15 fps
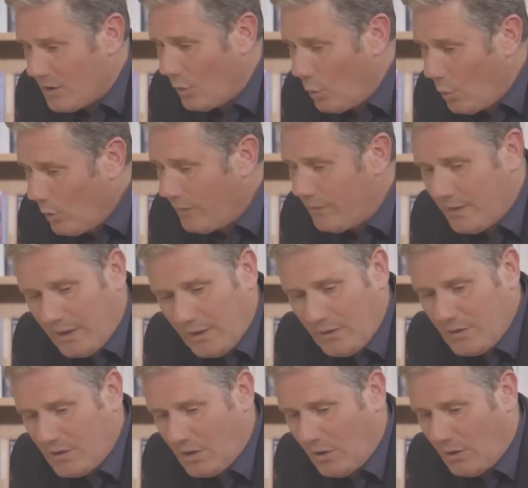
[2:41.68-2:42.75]
Yes, all of
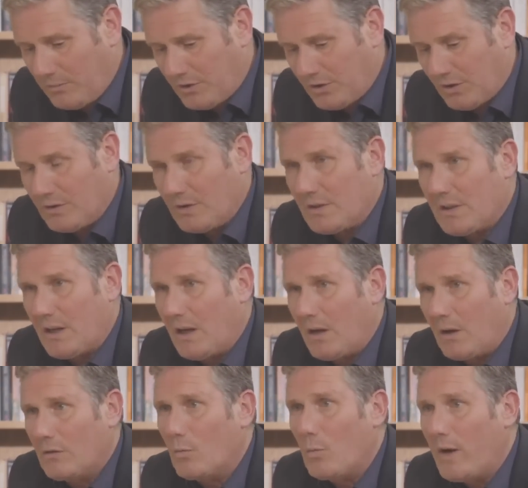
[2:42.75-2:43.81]
those options
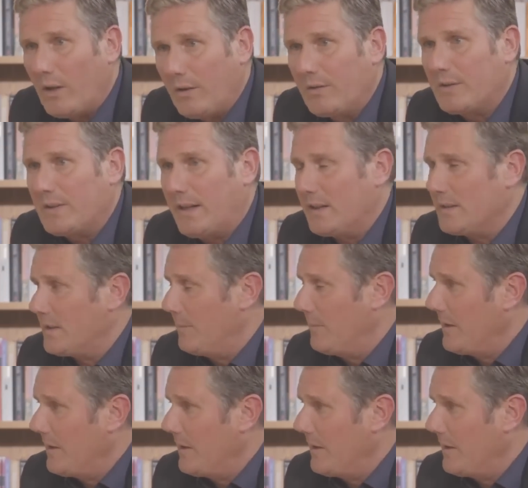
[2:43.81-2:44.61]
are a wealth tax.